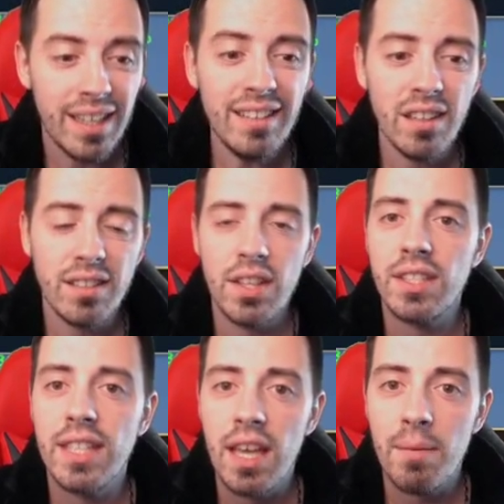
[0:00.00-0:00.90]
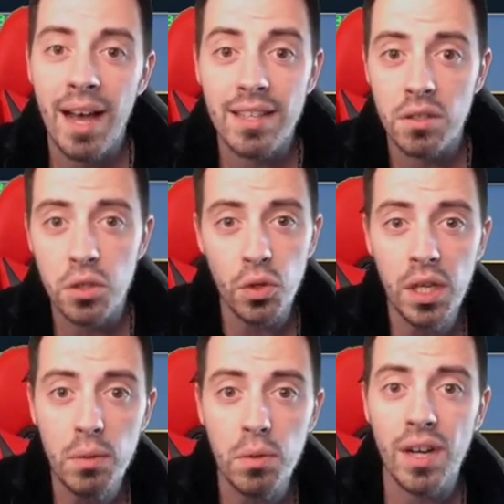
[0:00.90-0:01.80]
he does the same as the new
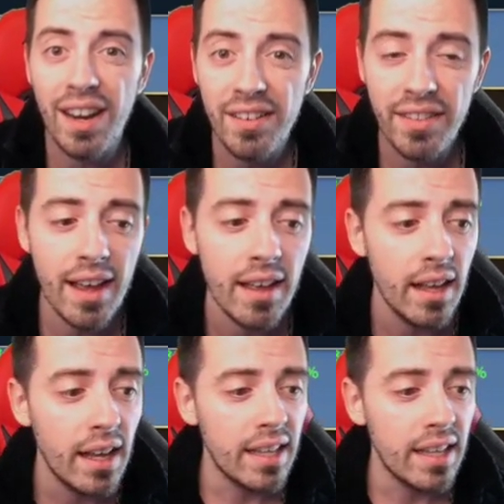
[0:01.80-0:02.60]
hero Hertha.